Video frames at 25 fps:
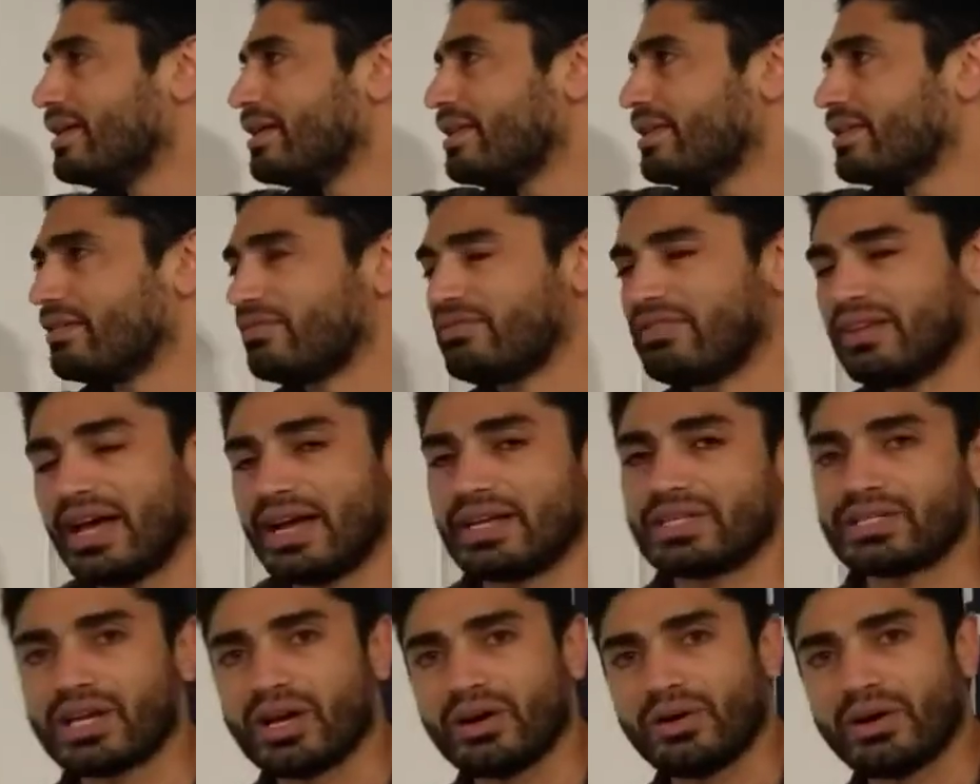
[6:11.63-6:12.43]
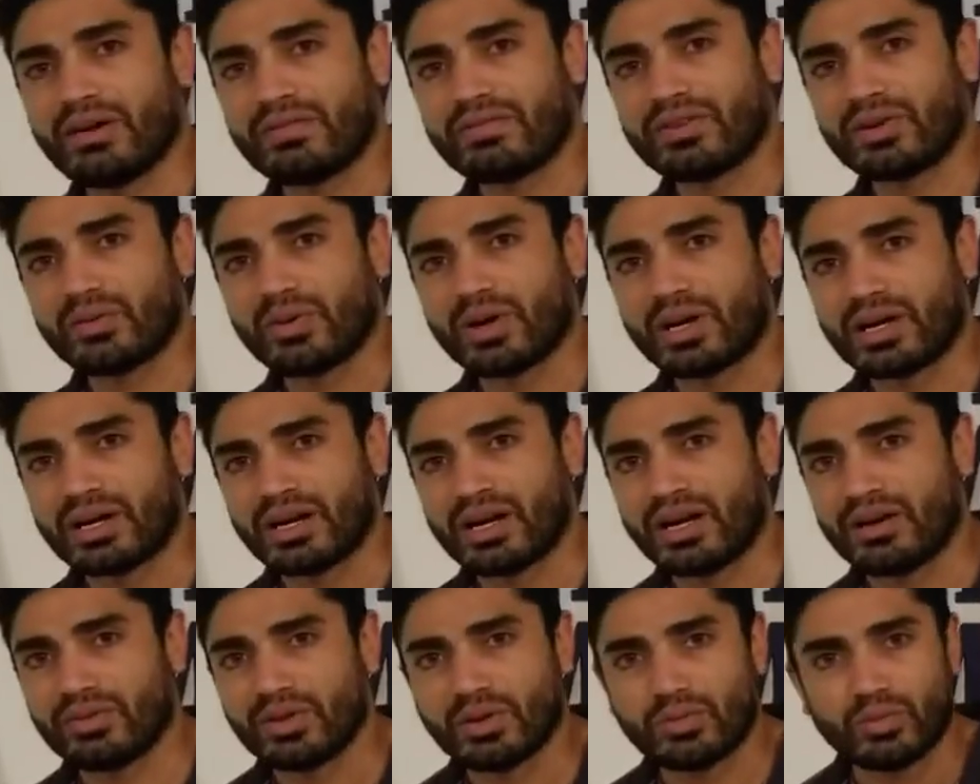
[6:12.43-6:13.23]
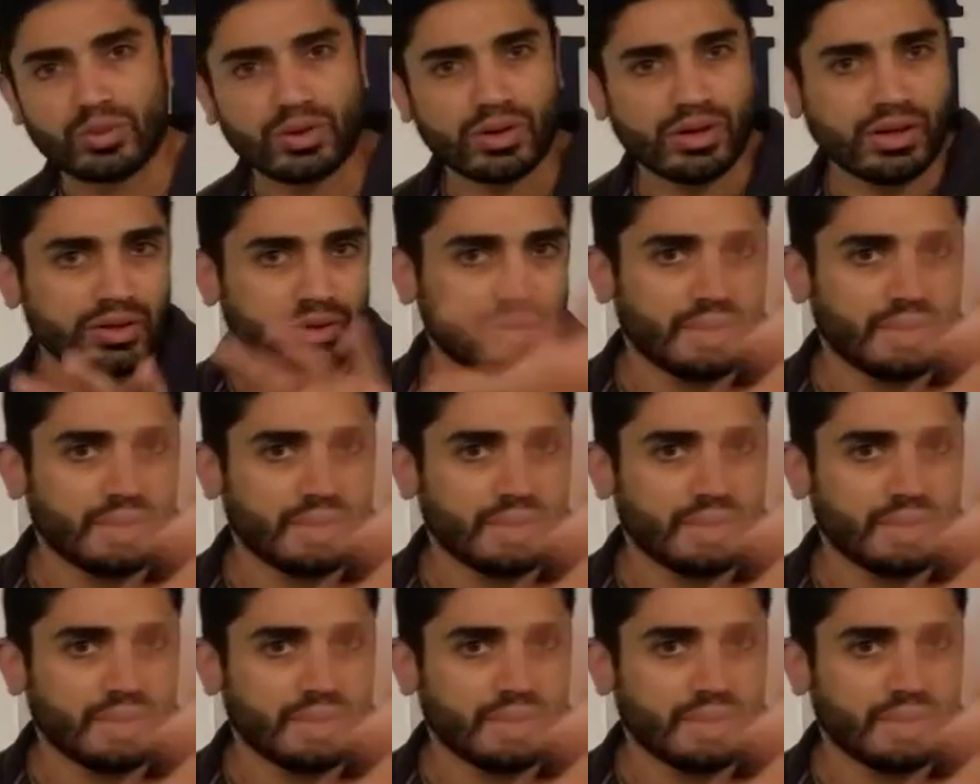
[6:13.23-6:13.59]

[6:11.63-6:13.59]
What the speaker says: the flights go everywhere around the world,